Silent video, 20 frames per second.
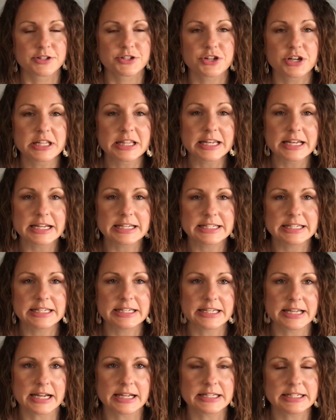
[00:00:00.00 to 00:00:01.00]
During the
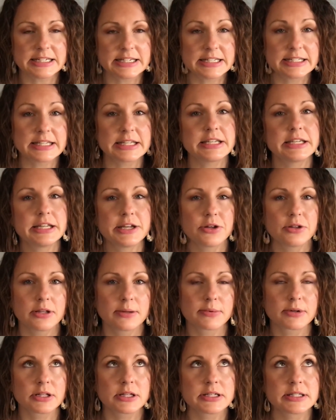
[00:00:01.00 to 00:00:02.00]
1990s,
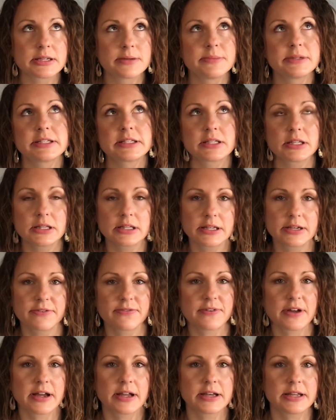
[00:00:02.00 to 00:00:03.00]
neoliberalism
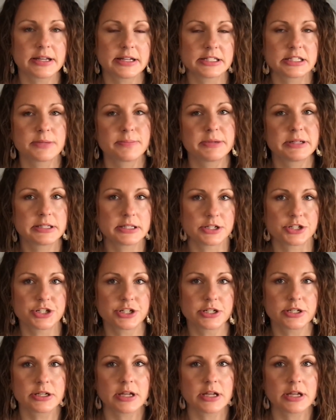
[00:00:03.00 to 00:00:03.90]
solidified its position